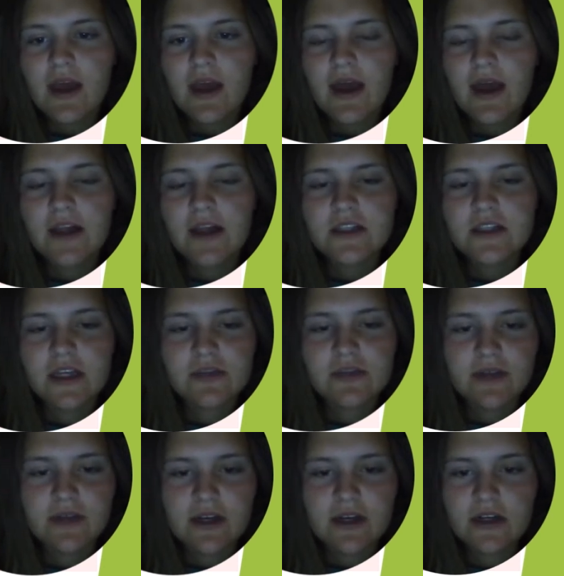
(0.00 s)
And I just think it's
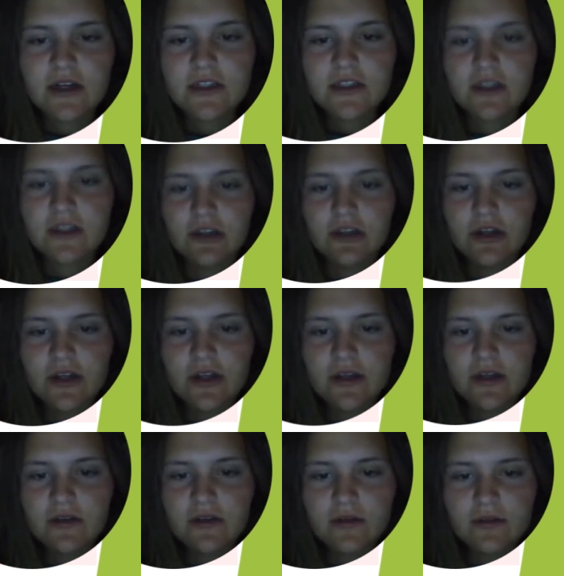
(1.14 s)
really interesting to look.
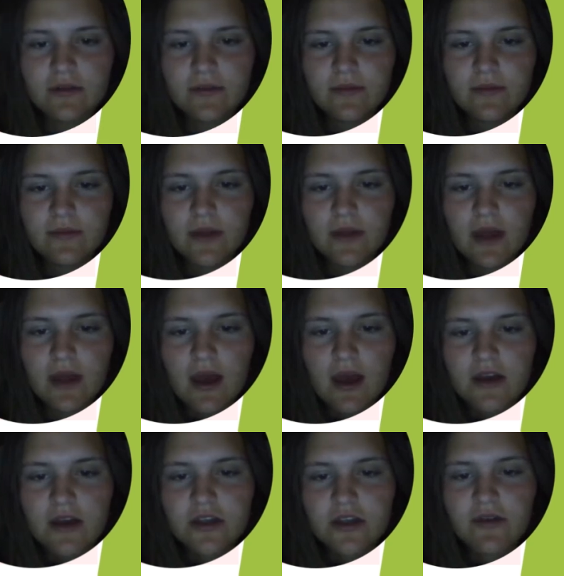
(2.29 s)

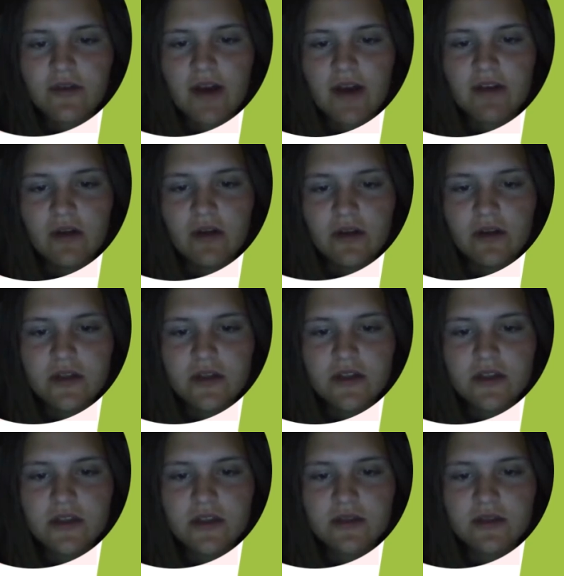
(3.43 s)
So you have your
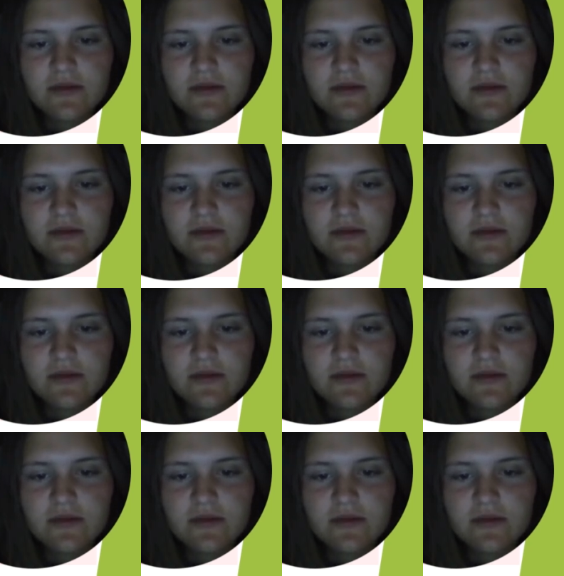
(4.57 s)
alveolus.